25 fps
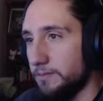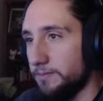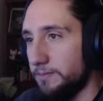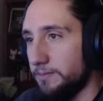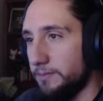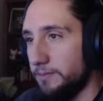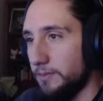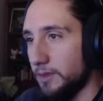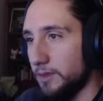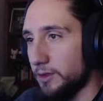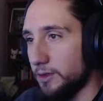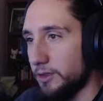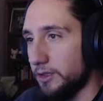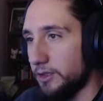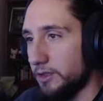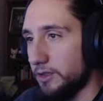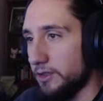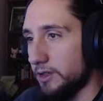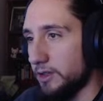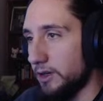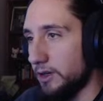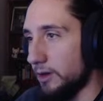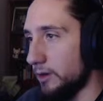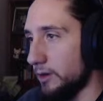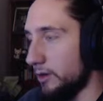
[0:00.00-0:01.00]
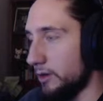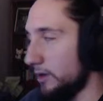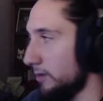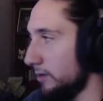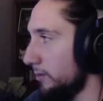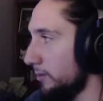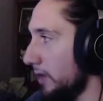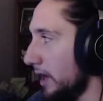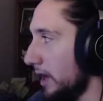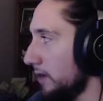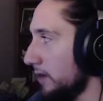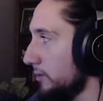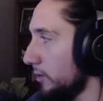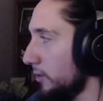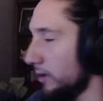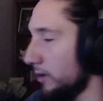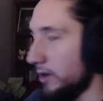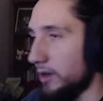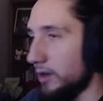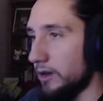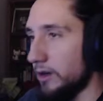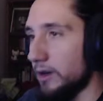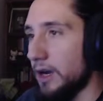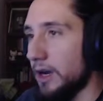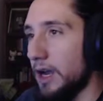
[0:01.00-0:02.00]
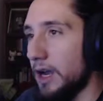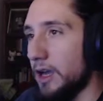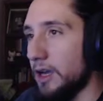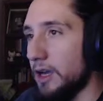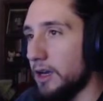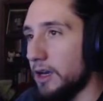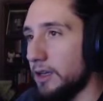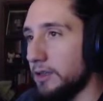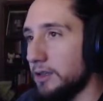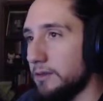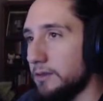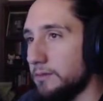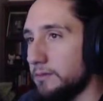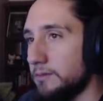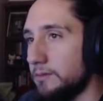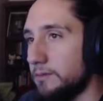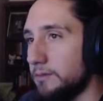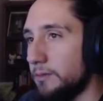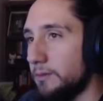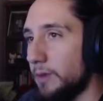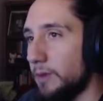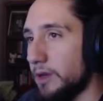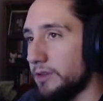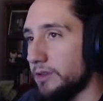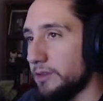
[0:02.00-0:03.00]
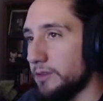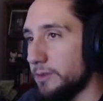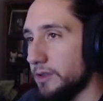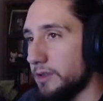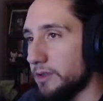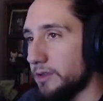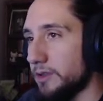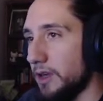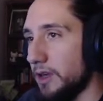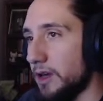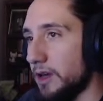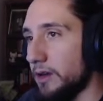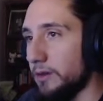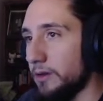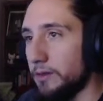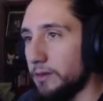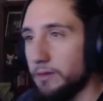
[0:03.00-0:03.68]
It looks like he's going to go to the blackboard here and break some of this down,